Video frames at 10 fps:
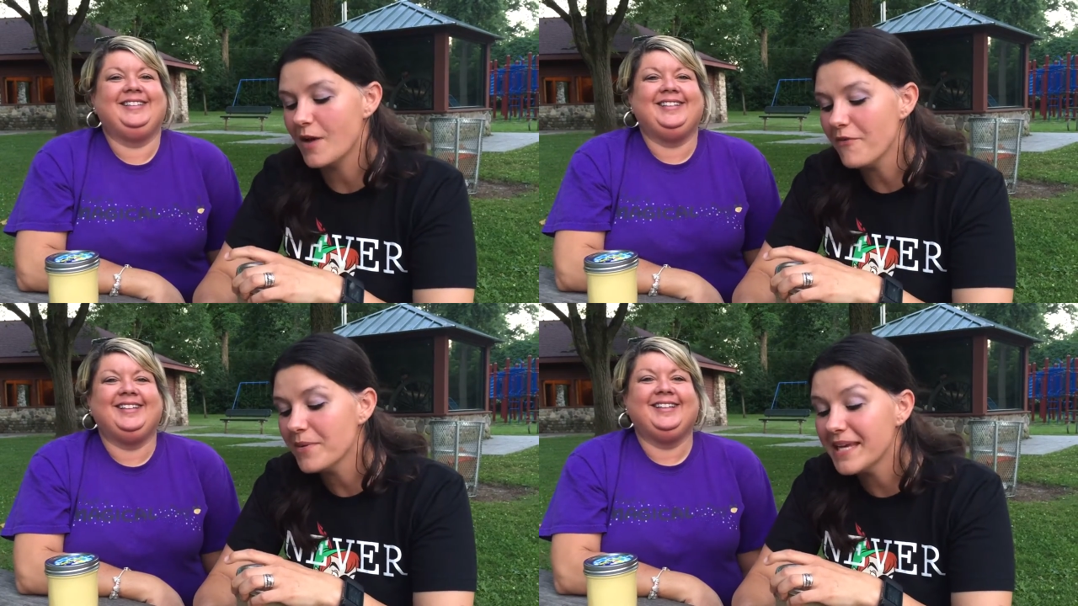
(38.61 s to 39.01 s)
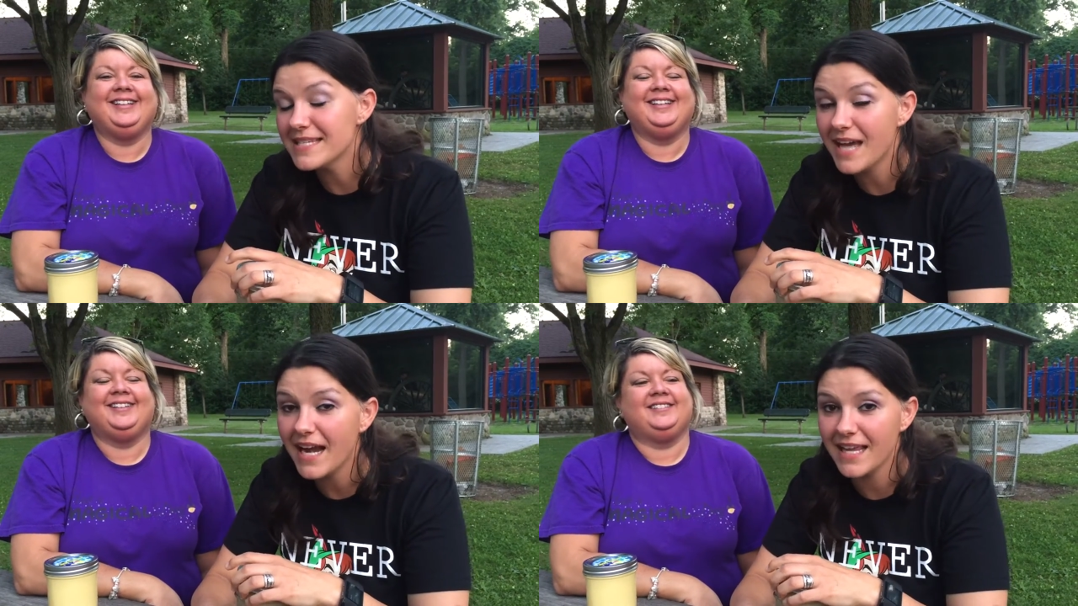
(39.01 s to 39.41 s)
Speaker 1: so I have a really
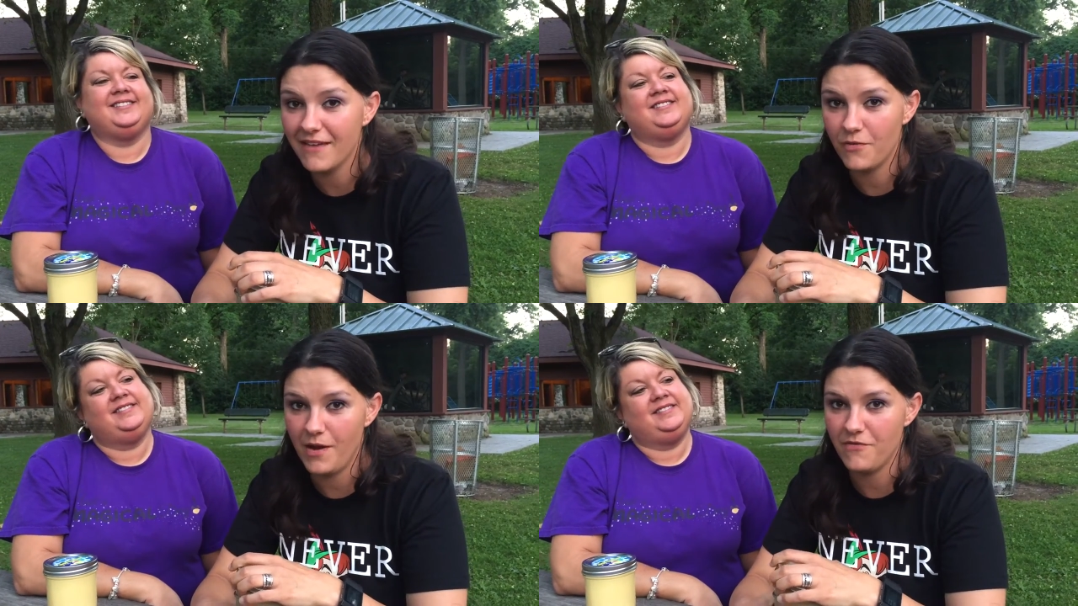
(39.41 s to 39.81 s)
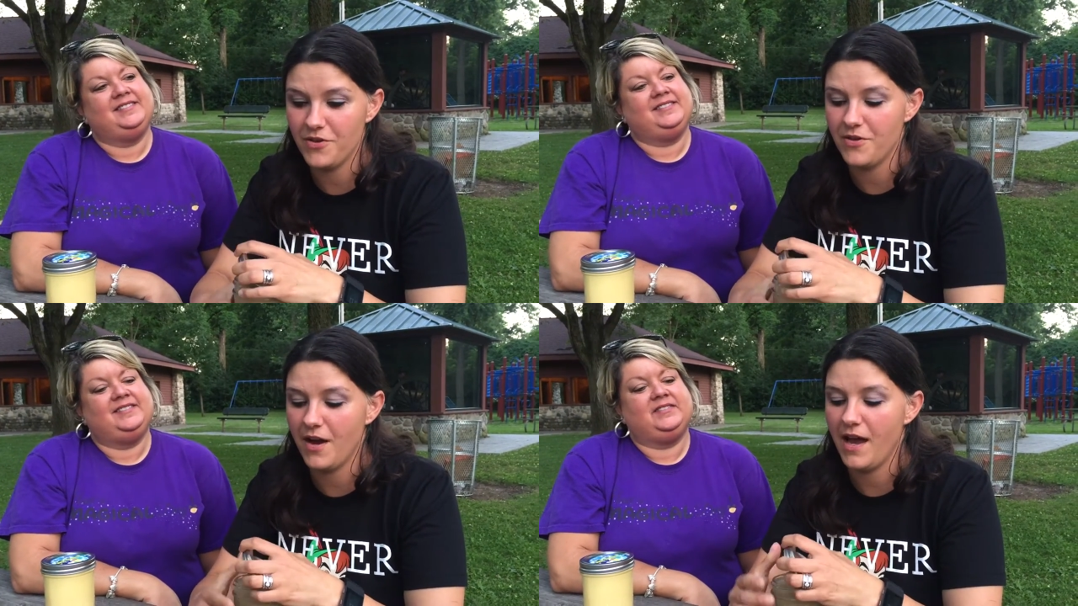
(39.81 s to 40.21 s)
exciting giveaway for
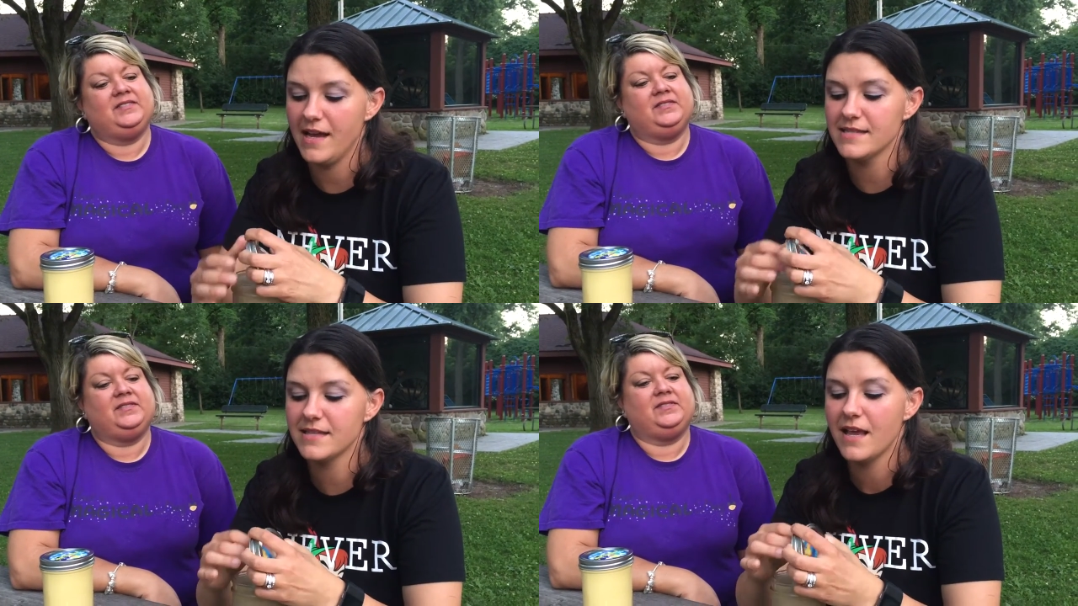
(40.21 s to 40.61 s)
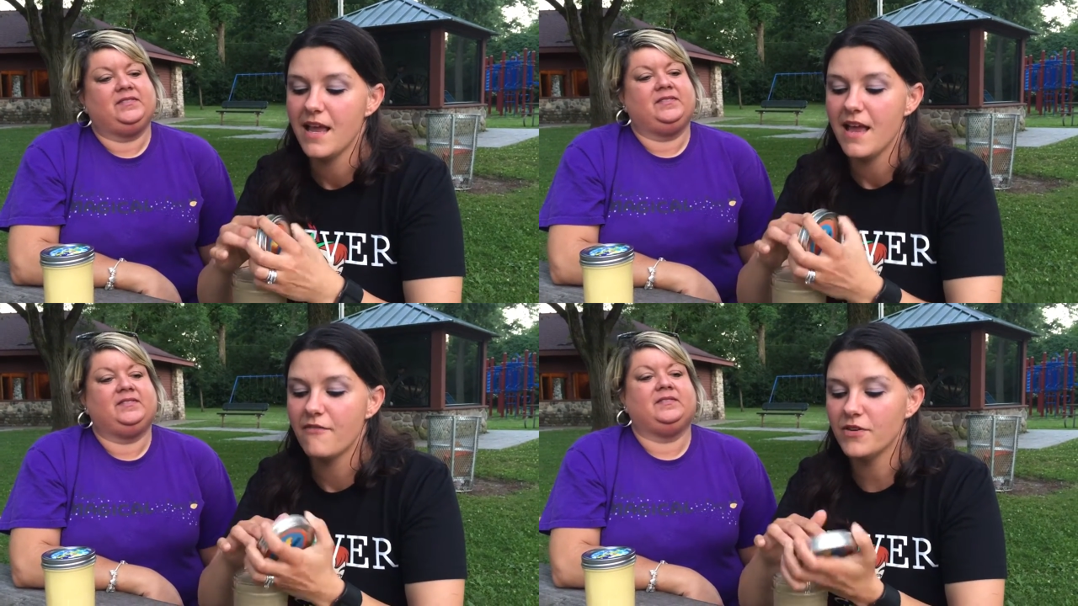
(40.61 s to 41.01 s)
you guys.
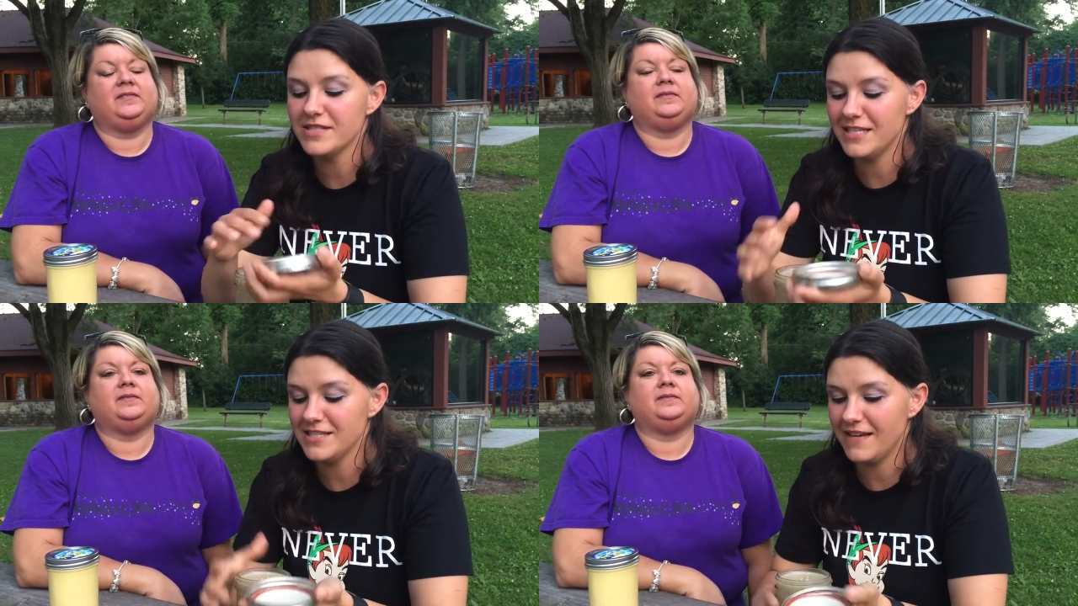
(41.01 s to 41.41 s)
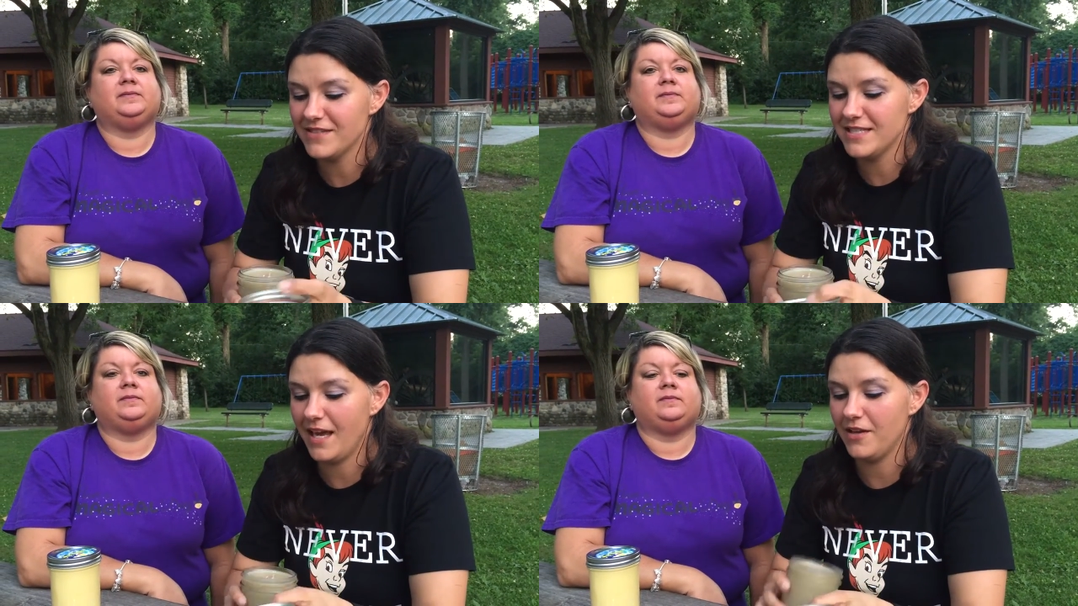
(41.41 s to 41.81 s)
First, I just have
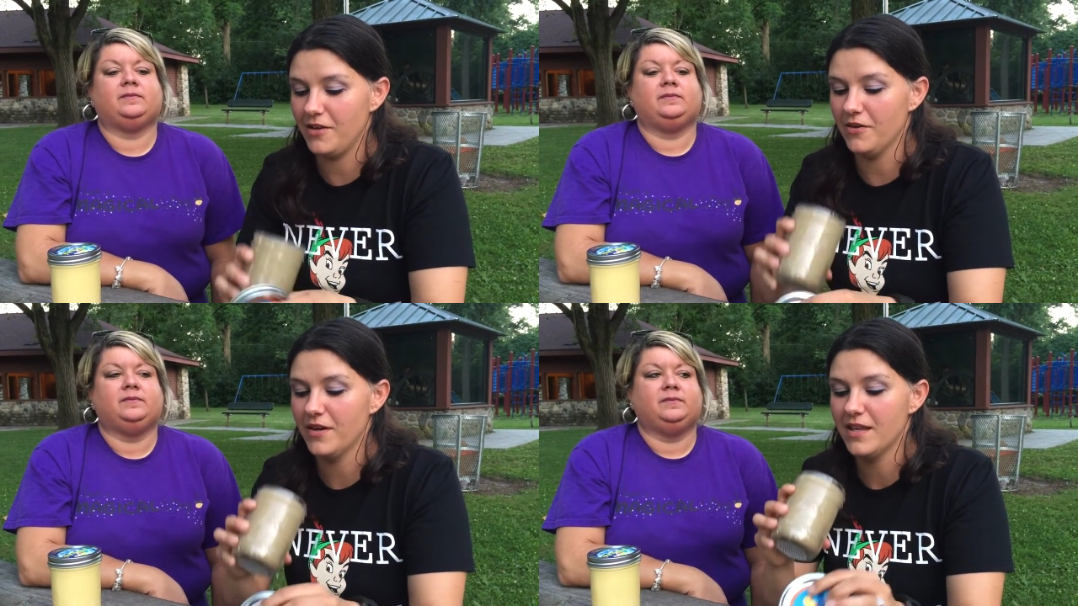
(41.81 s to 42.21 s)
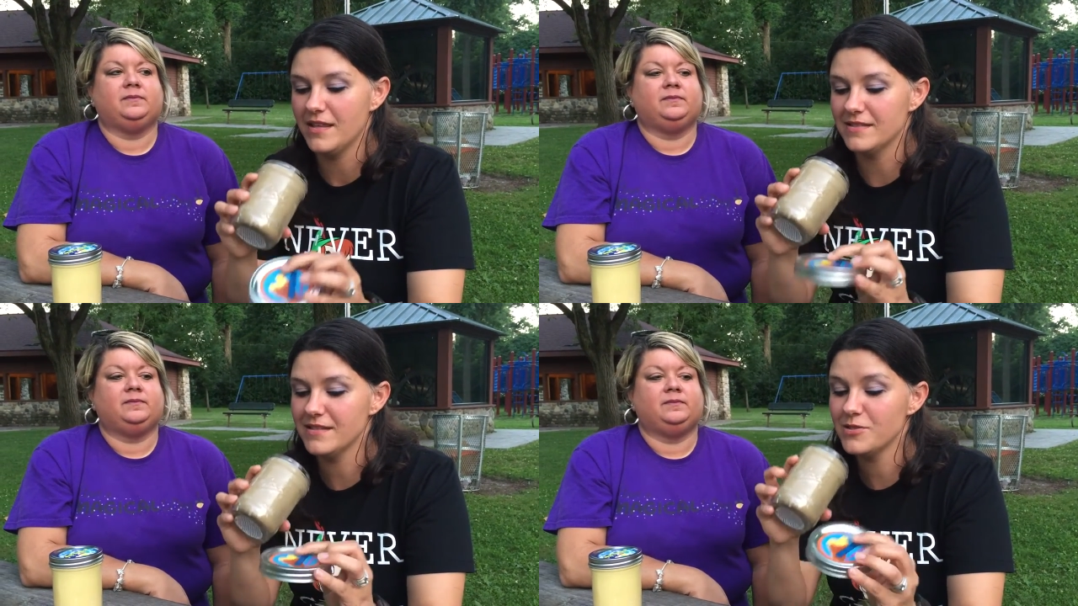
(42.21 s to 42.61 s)
to tell you,
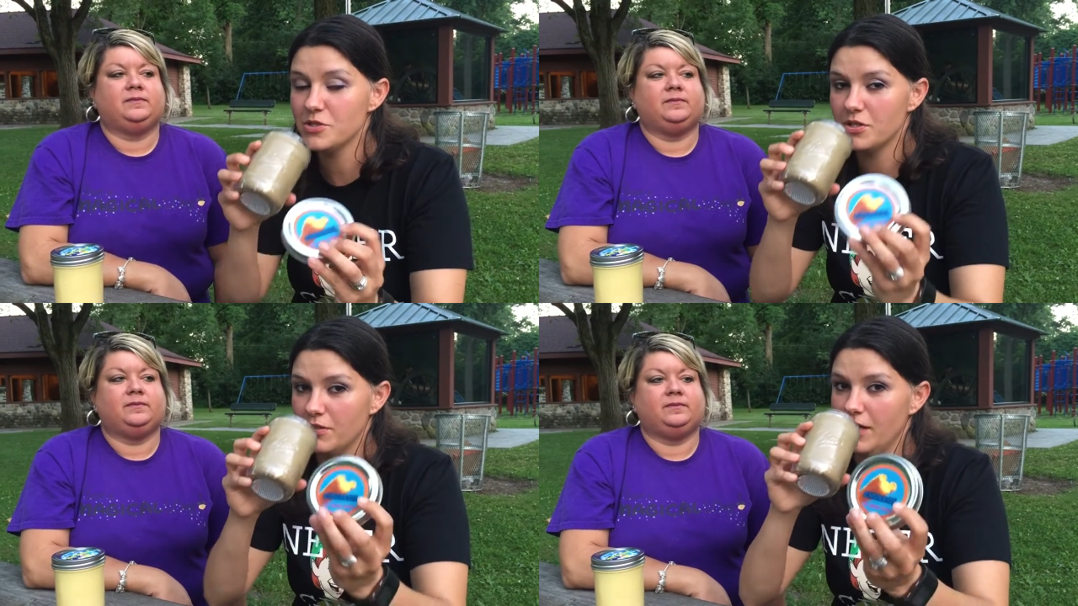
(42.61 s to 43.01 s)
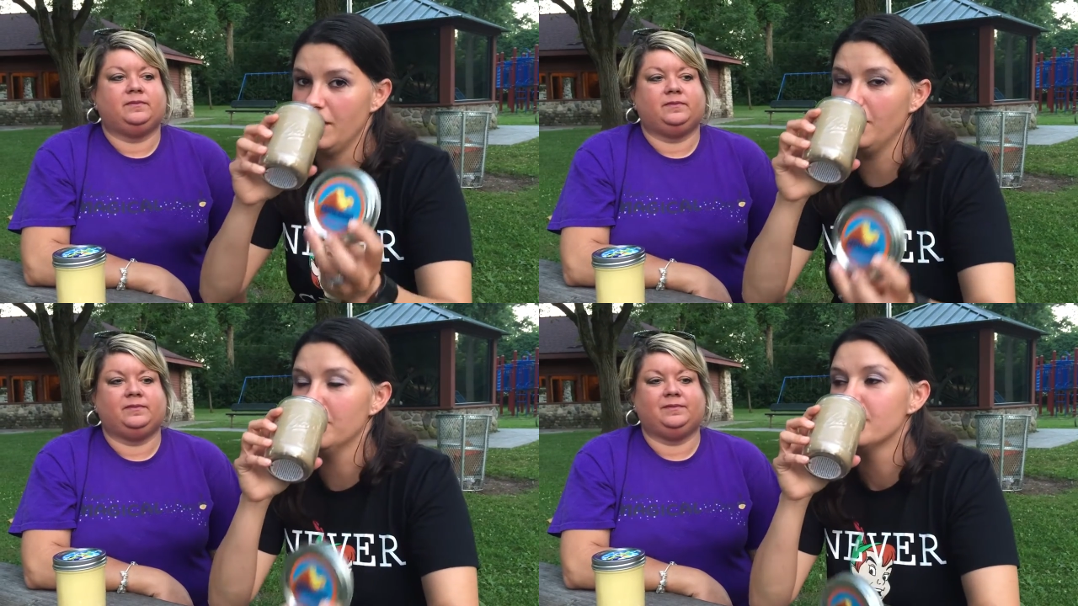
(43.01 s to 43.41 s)
this is
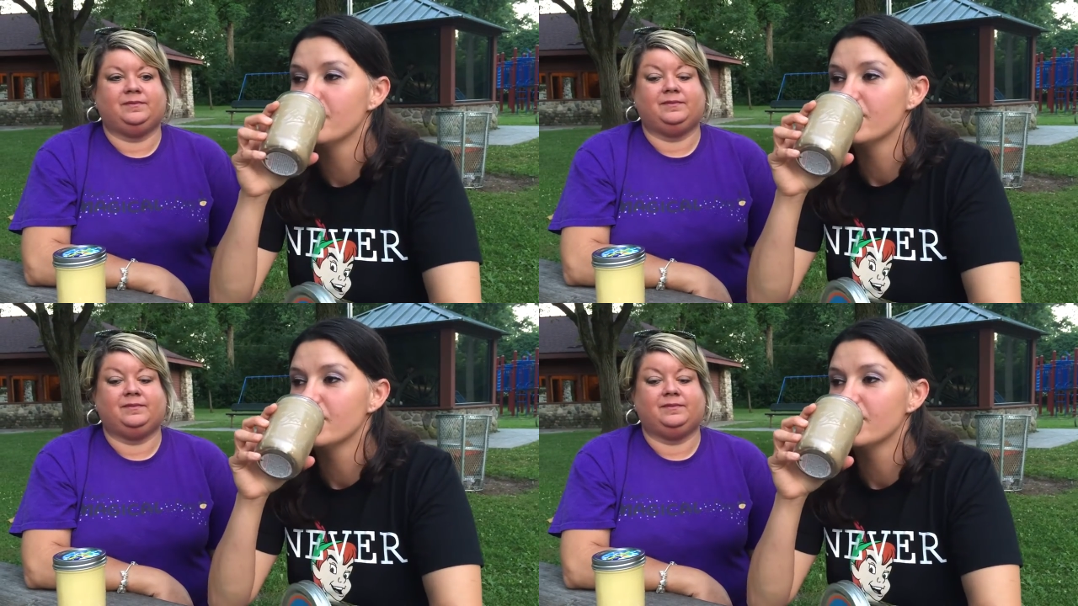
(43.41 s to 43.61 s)
churro